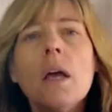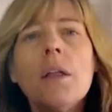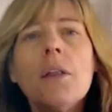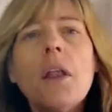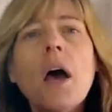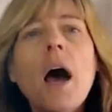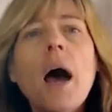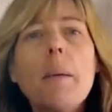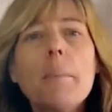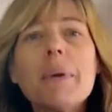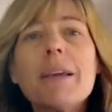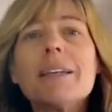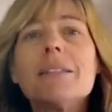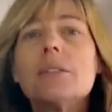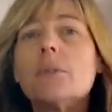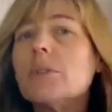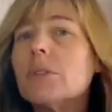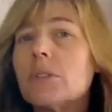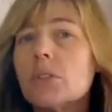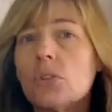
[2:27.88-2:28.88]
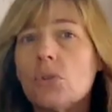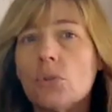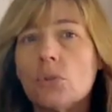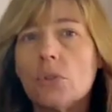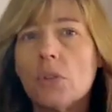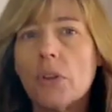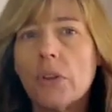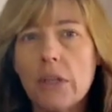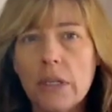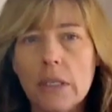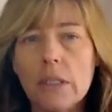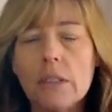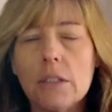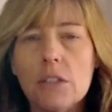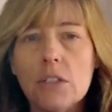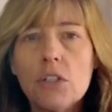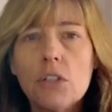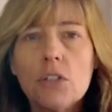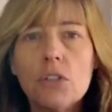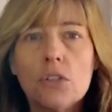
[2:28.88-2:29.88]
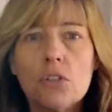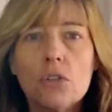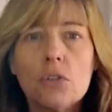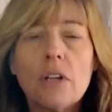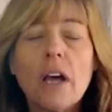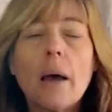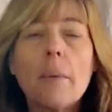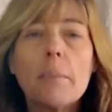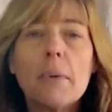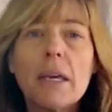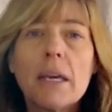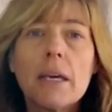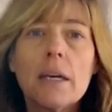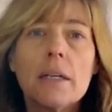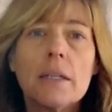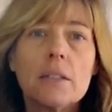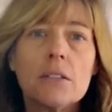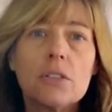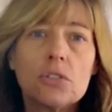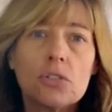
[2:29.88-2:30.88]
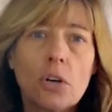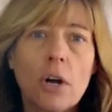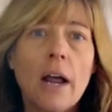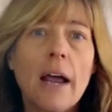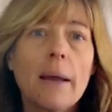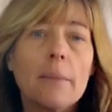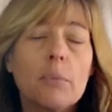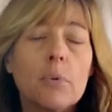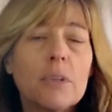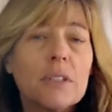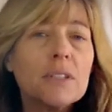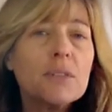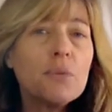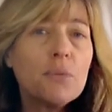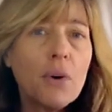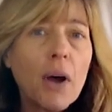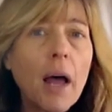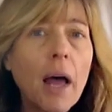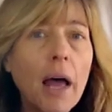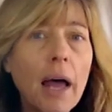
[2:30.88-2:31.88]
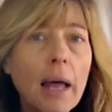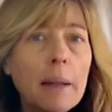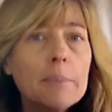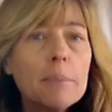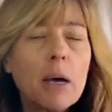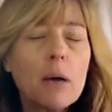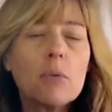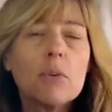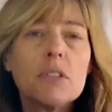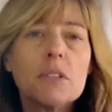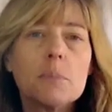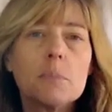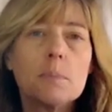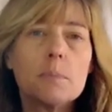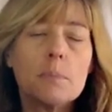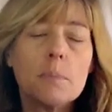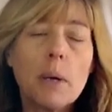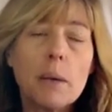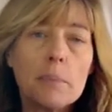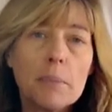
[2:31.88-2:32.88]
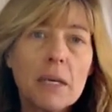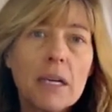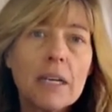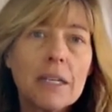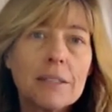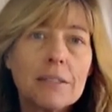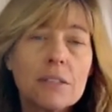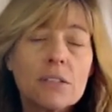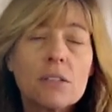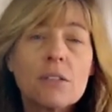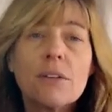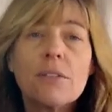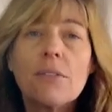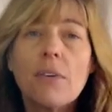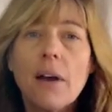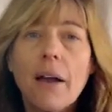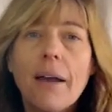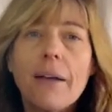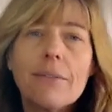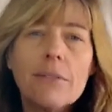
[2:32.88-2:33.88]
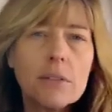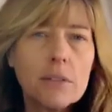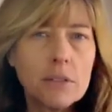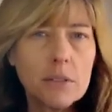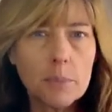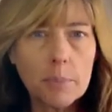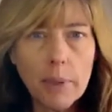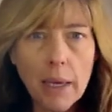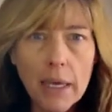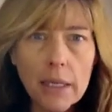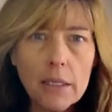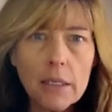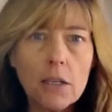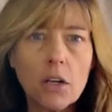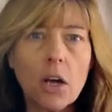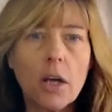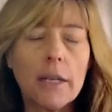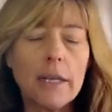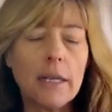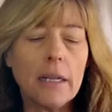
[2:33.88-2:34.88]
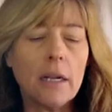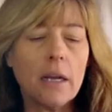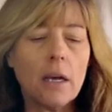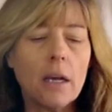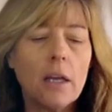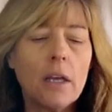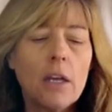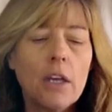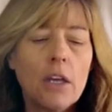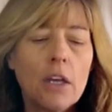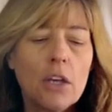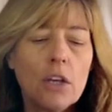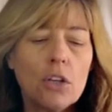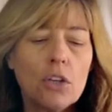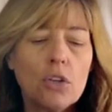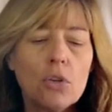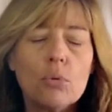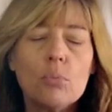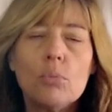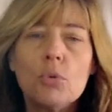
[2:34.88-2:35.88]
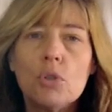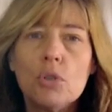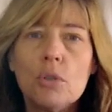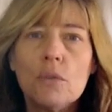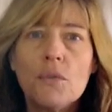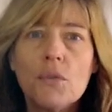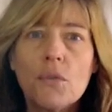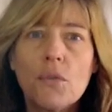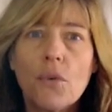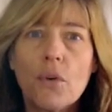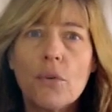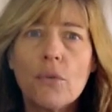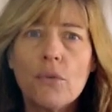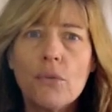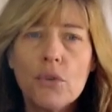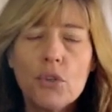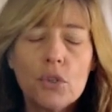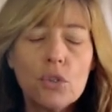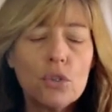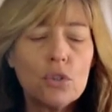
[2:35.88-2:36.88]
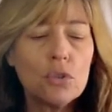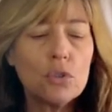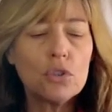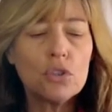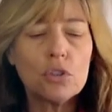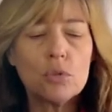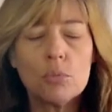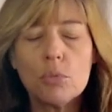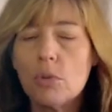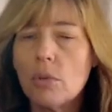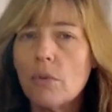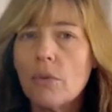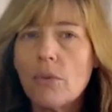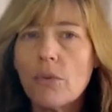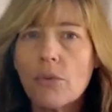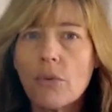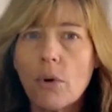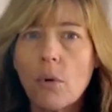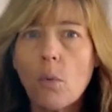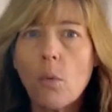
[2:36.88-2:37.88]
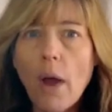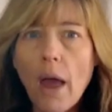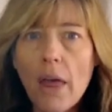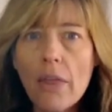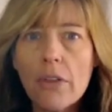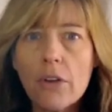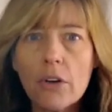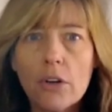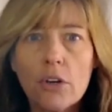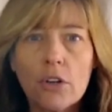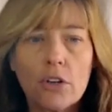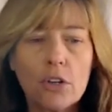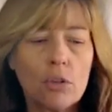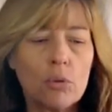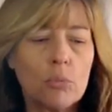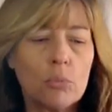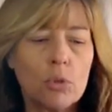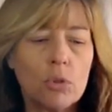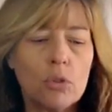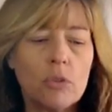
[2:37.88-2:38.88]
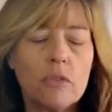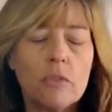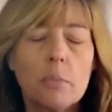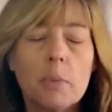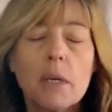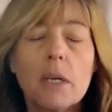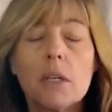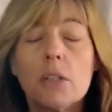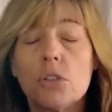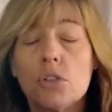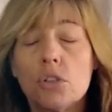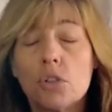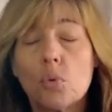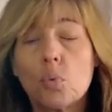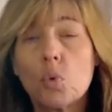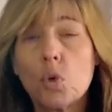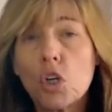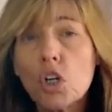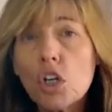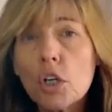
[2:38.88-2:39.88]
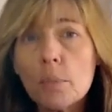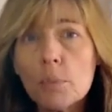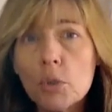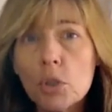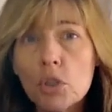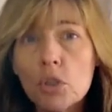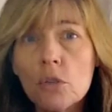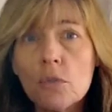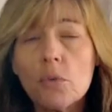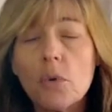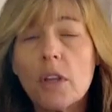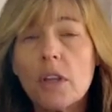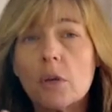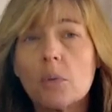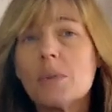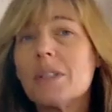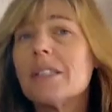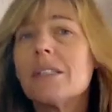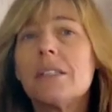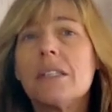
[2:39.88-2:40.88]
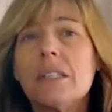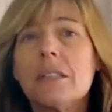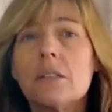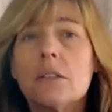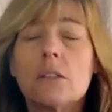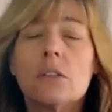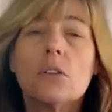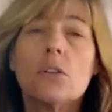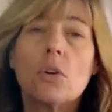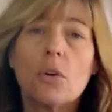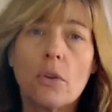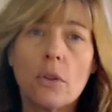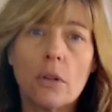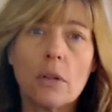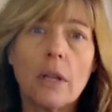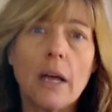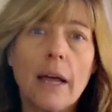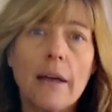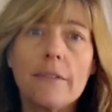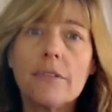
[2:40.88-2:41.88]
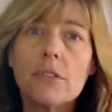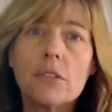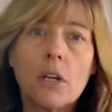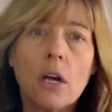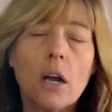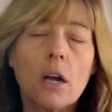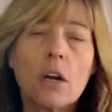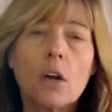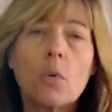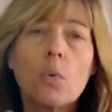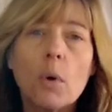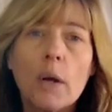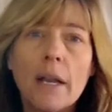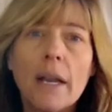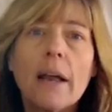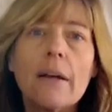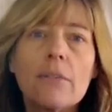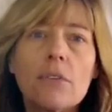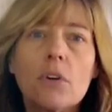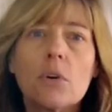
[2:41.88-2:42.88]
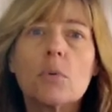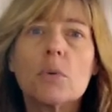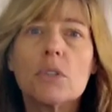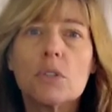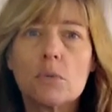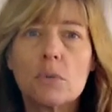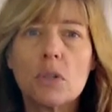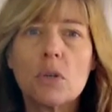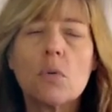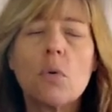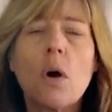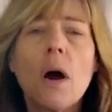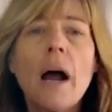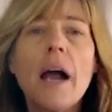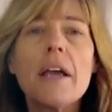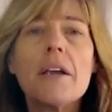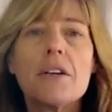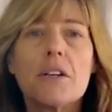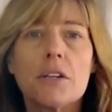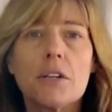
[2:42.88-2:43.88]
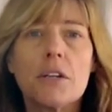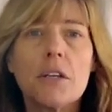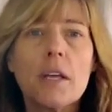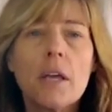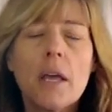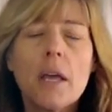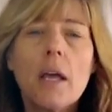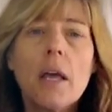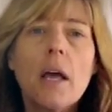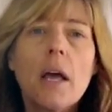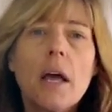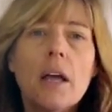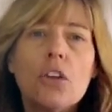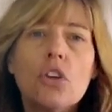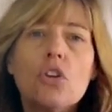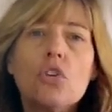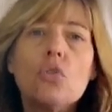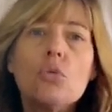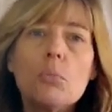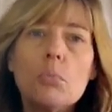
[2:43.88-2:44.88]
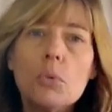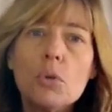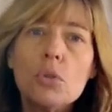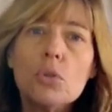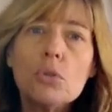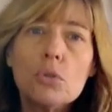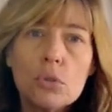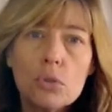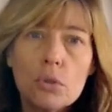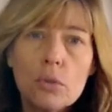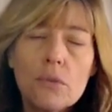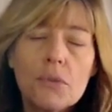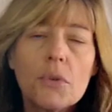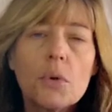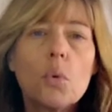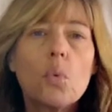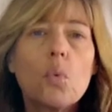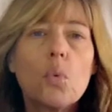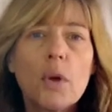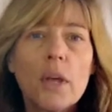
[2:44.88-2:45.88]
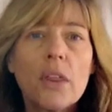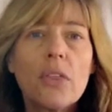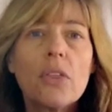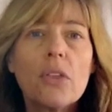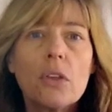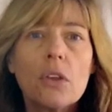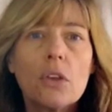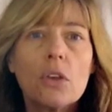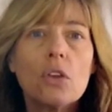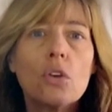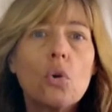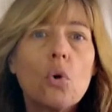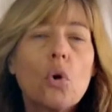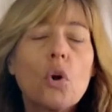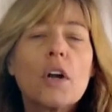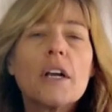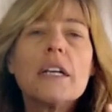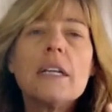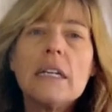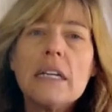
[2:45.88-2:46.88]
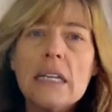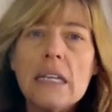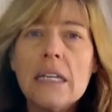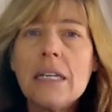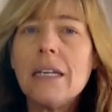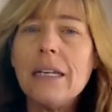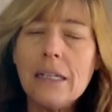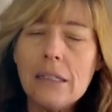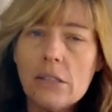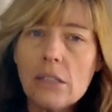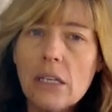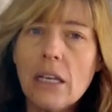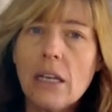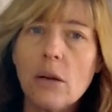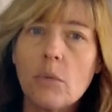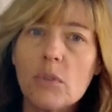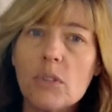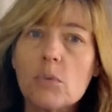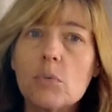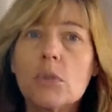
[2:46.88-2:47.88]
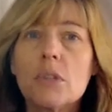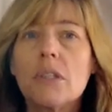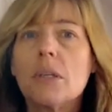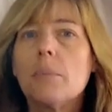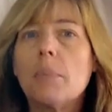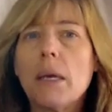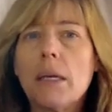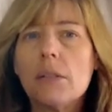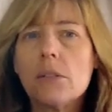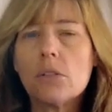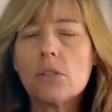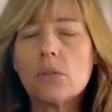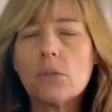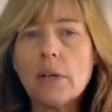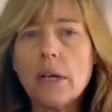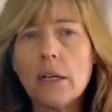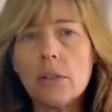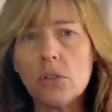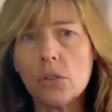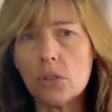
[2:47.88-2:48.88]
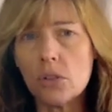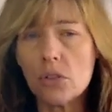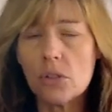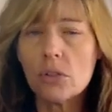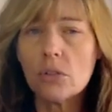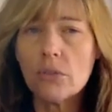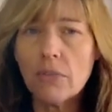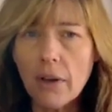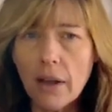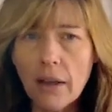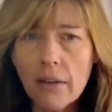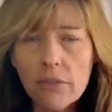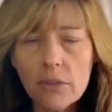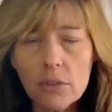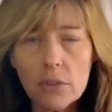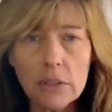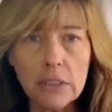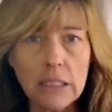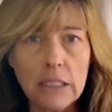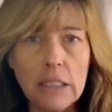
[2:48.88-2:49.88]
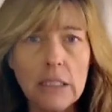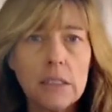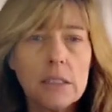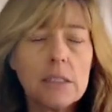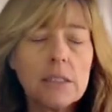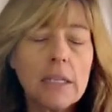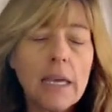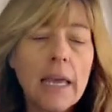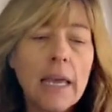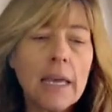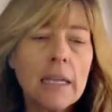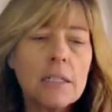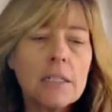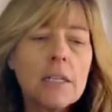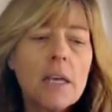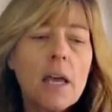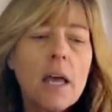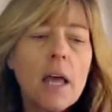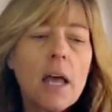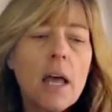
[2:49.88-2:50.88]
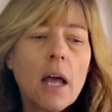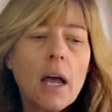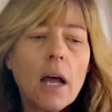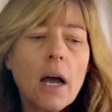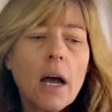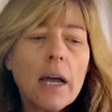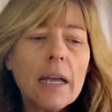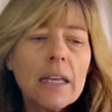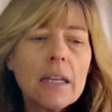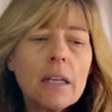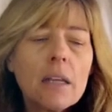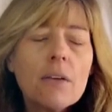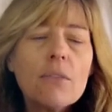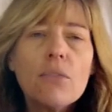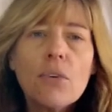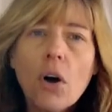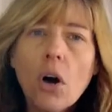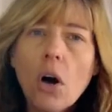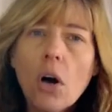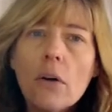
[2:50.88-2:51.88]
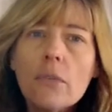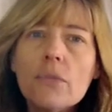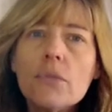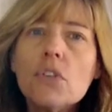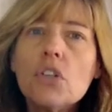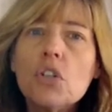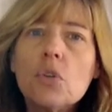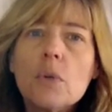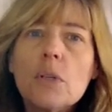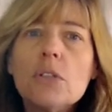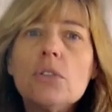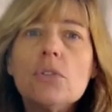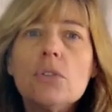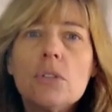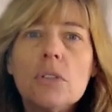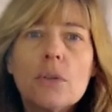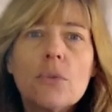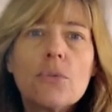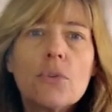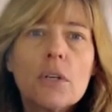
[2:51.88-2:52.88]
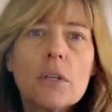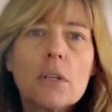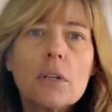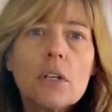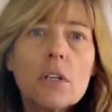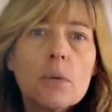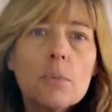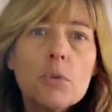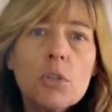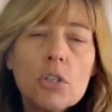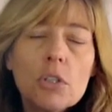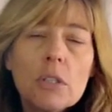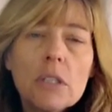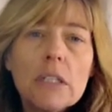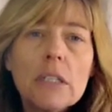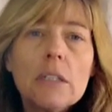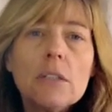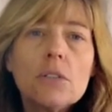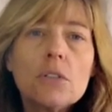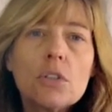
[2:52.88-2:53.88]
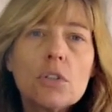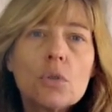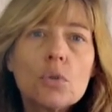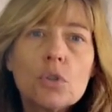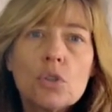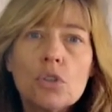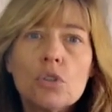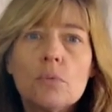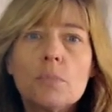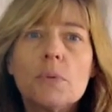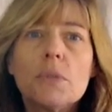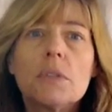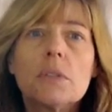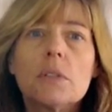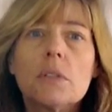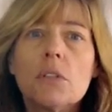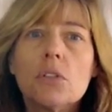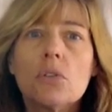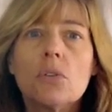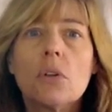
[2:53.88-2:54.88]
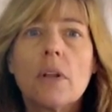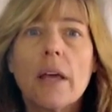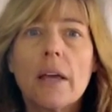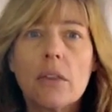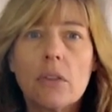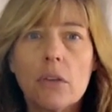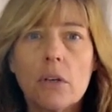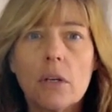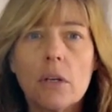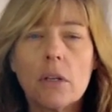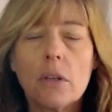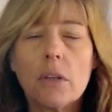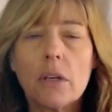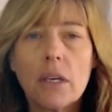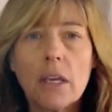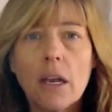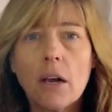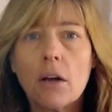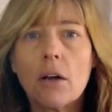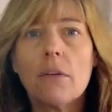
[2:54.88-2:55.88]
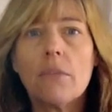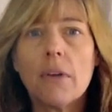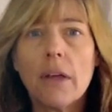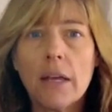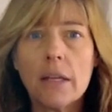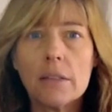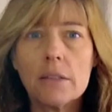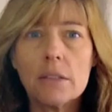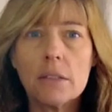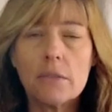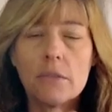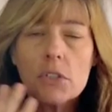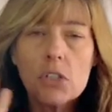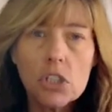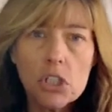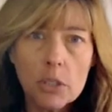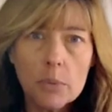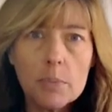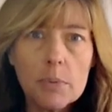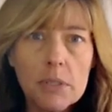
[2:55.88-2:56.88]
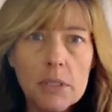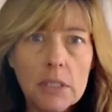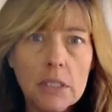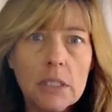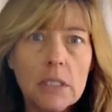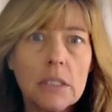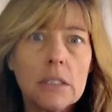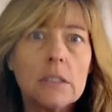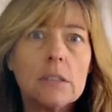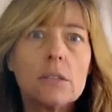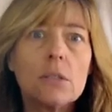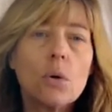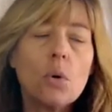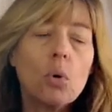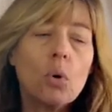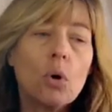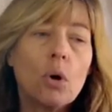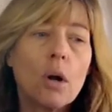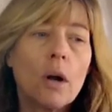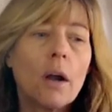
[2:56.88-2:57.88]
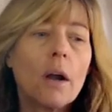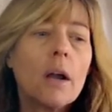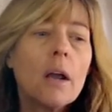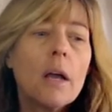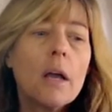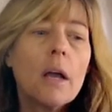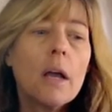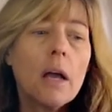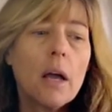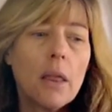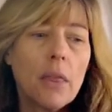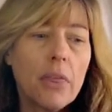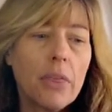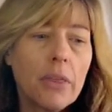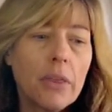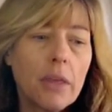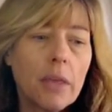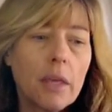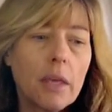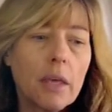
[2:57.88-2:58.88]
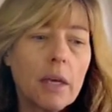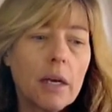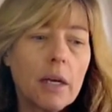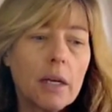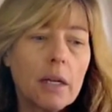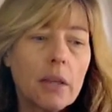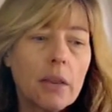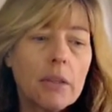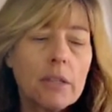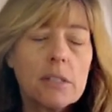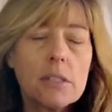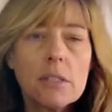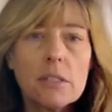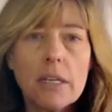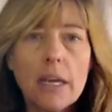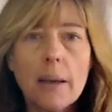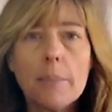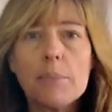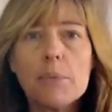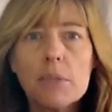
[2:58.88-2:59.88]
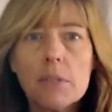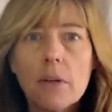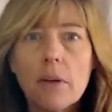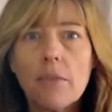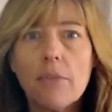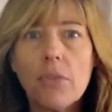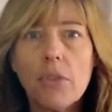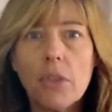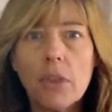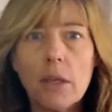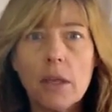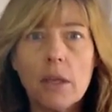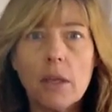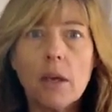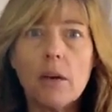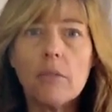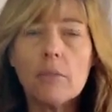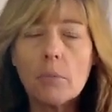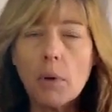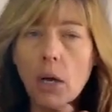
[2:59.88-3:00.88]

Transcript: not because it was a cool thing to do, not because tribe was fun, but was but because survival depended on it. Uh, you moved for food, you moved for weather, you moved because your work moved, whether it was seasonal or the livestock or whatever was required. You moved with your needs, and it was really based around your survival needs. And uh, it evolved, you know, into different communities or groups, you know, like the, the caravans of the gypsies or the uh, the steppes of the of